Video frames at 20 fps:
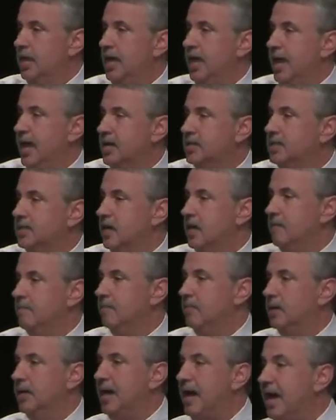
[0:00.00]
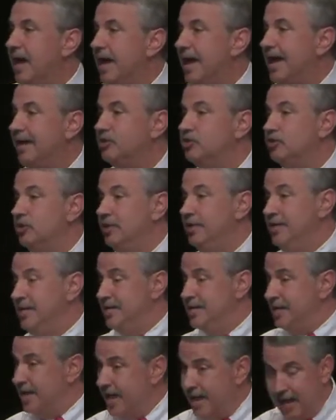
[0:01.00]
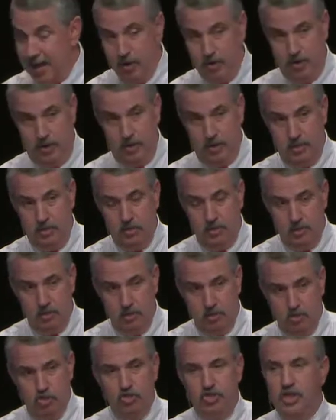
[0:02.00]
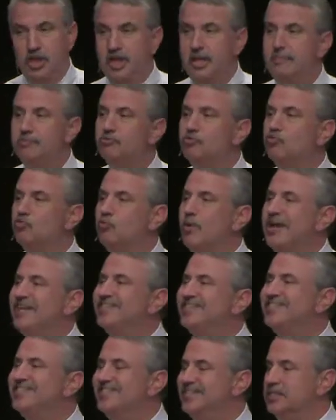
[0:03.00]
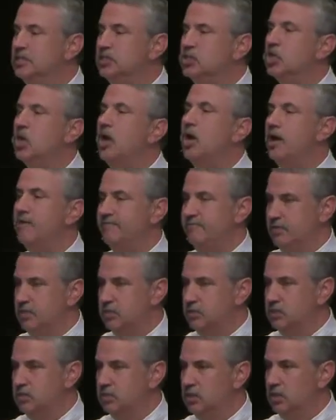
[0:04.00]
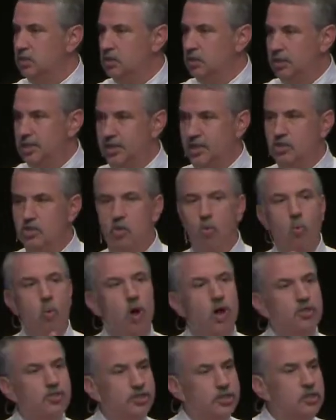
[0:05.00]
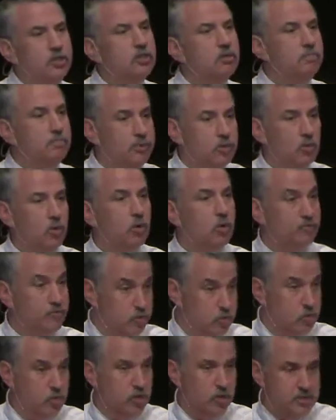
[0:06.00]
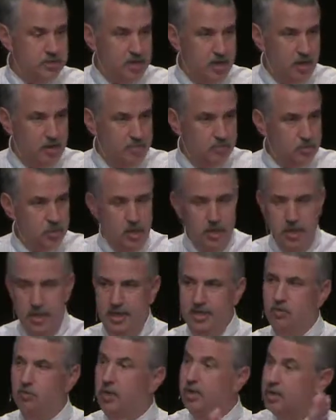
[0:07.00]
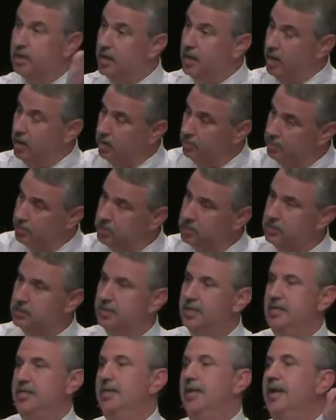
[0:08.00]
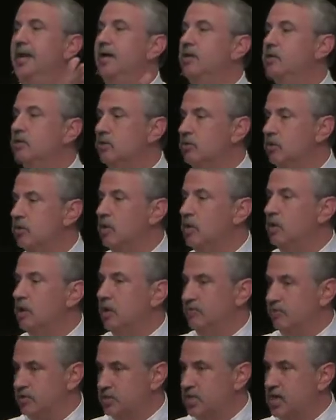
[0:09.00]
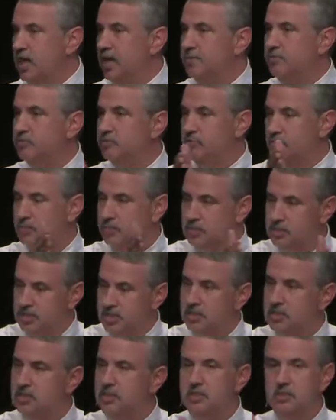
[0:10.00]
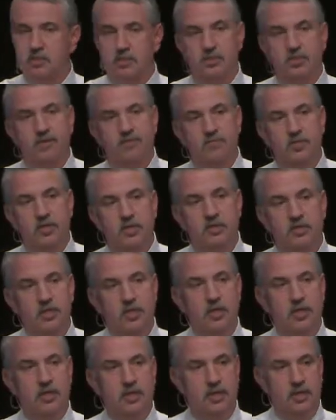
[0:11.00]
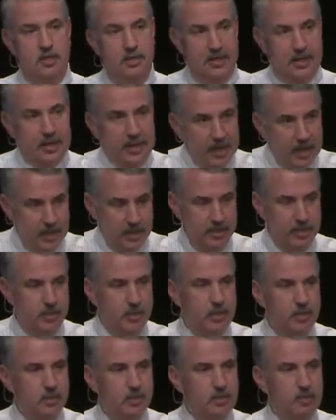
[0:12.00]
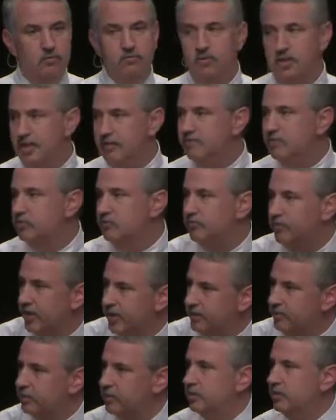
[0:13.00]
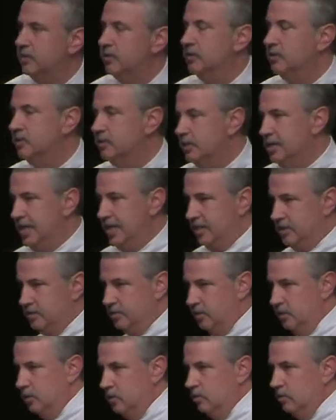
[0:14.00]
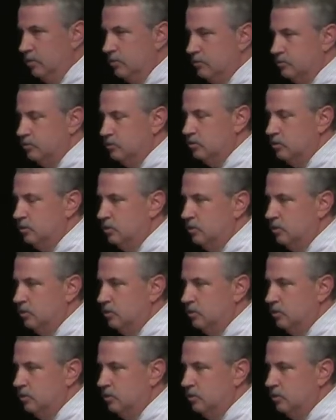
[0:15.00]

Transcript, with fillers: And I actually inherited James Reston's office in the Washington Bureau of the New York Times, a great columnist and editor of the Times from the 60s and 70s, and a colleague of David's father, Anthony Lewis.